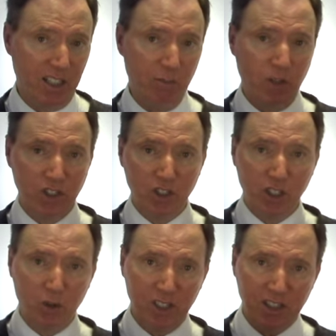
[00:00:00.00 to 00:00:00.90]
And when you
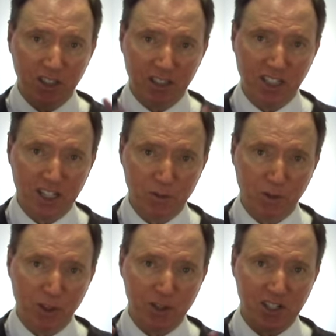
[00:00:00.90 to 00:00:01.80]
go into the text
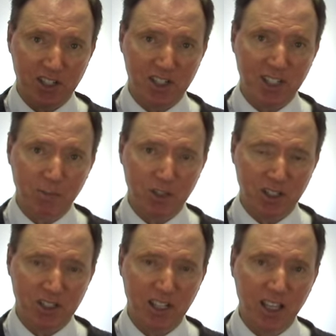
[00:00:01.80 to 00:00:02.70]
with those
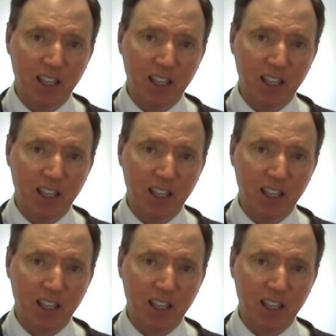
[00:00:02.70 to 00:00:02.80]
assumptions,